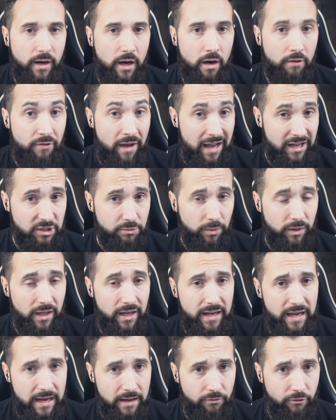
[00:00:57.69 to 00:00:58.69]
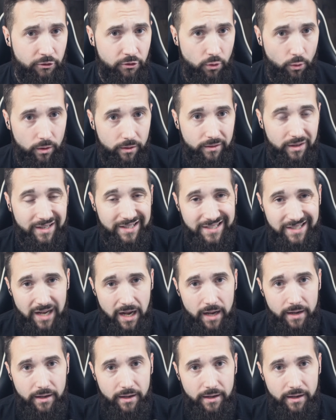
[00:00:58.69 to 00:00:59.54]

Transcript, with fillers: of Hezbollah in the north, Hassan